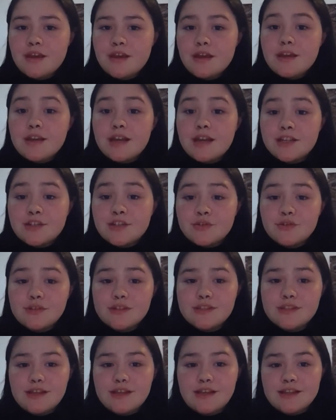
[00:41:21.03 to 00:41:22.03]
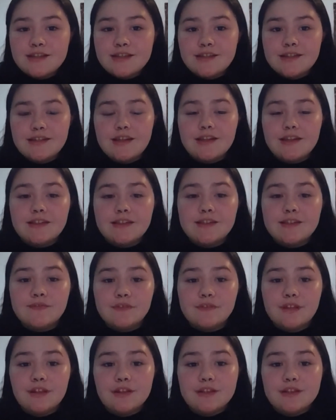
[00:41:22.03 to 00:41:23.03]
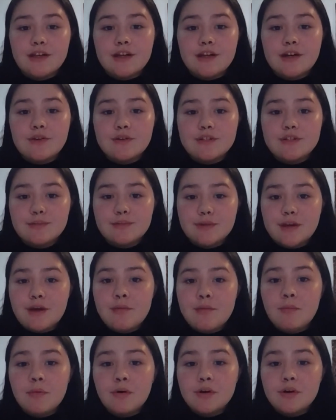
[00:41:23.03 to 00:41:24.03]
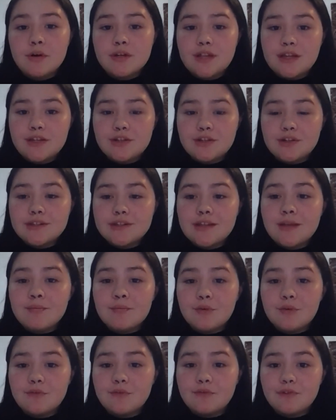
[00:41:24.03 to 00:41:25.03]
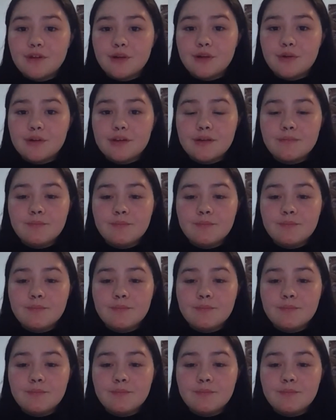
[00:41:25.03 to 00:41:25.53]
Natural disasters like these floods are going to become more dangerous and more frequent,